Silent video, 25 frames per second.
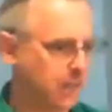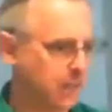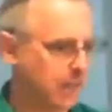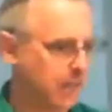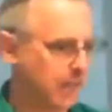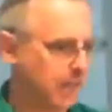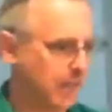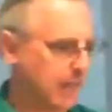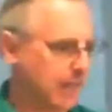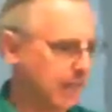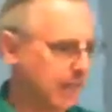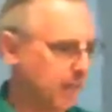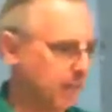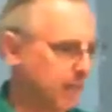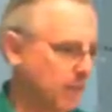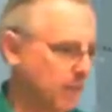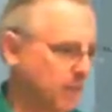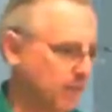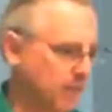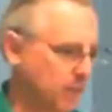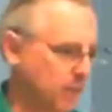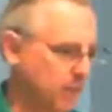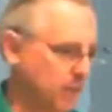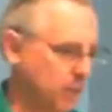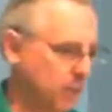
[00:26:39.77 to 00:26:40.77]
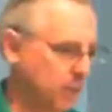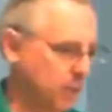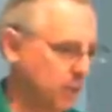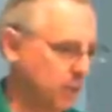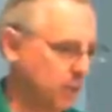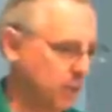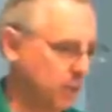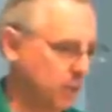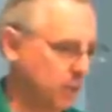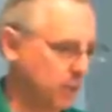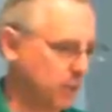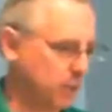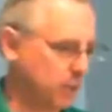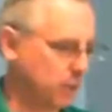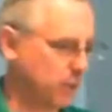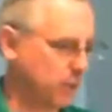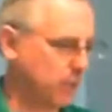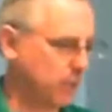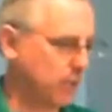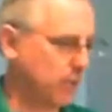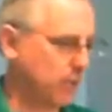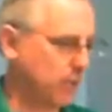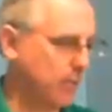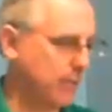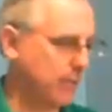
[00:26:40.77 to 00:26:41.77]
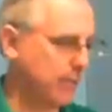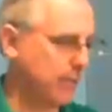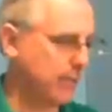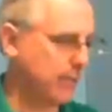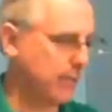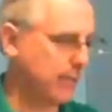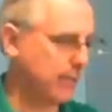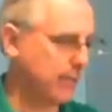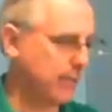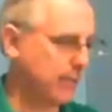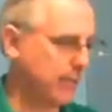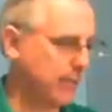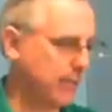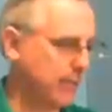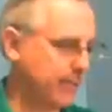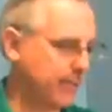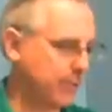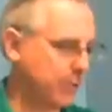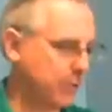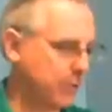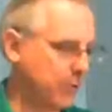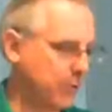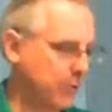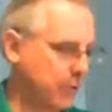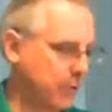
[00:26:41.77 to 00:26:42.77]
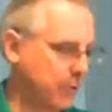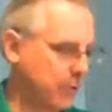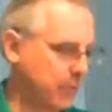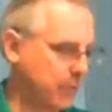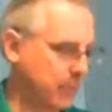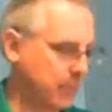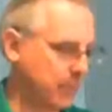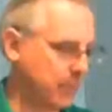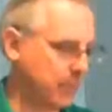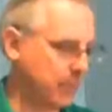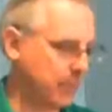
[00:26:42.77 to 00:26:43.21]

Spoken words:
And I'm not even touching it, so the electrons here